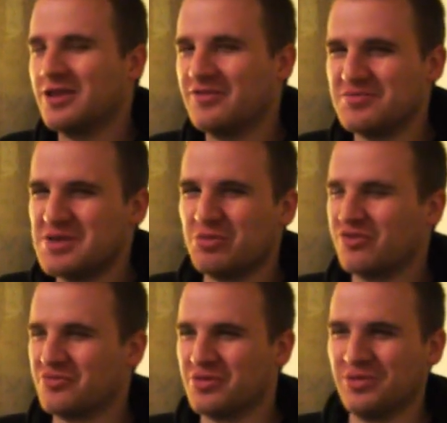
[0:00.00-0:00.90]
I'd love to meet
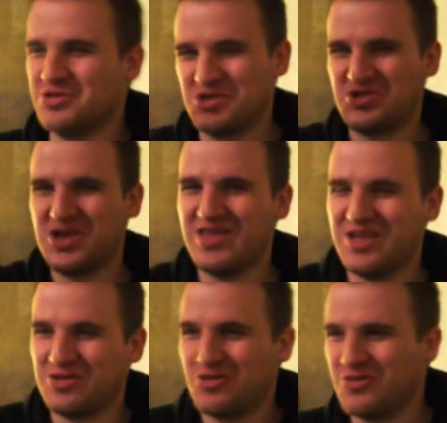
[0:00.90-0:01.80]
Wilford Brimley and just say
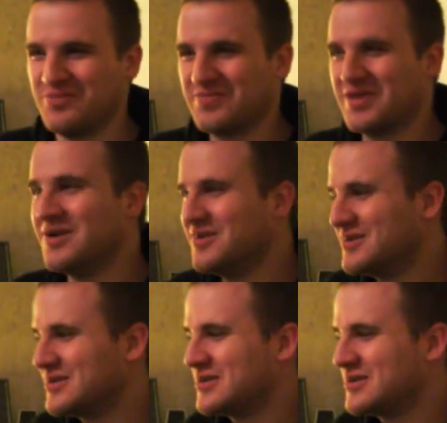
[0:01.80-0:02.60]
that to him